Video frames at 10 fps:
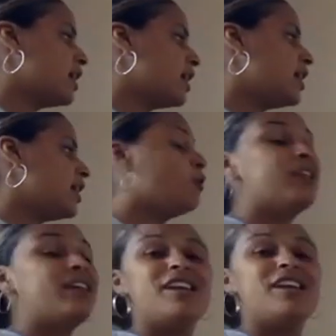not
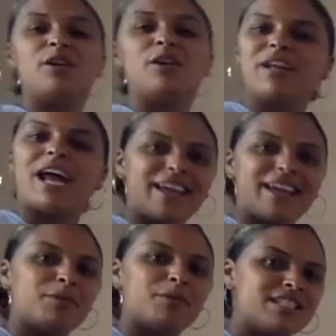only, you know what, I could have
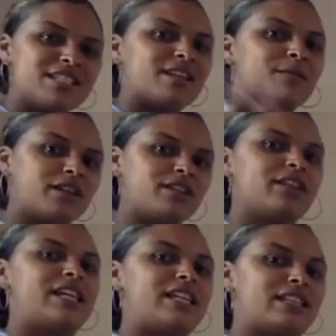more detail. I'm already
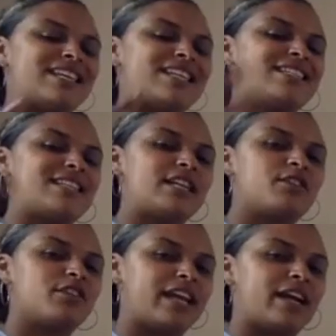looking at this. I said
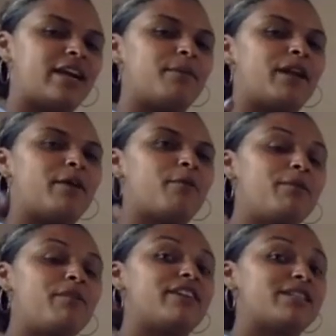curly hair, but I want to be
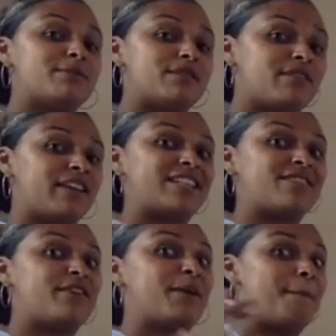very specific. It's
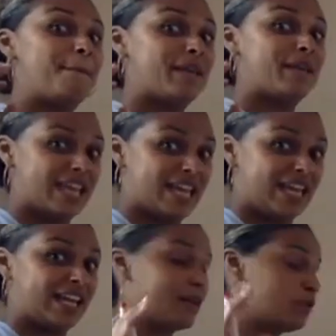very big, and
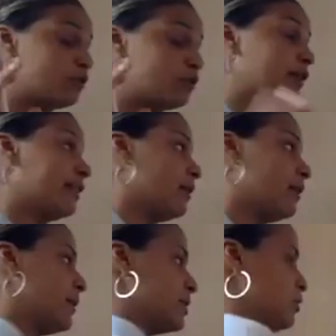I bet you I'll write that in my
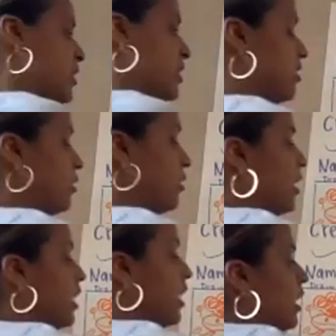story. So
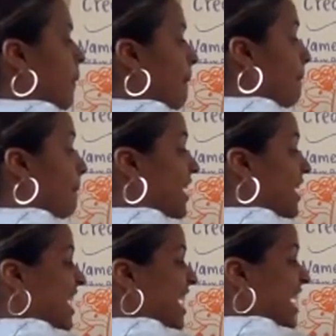
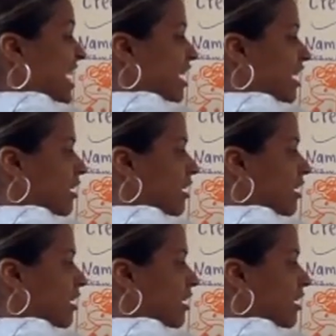big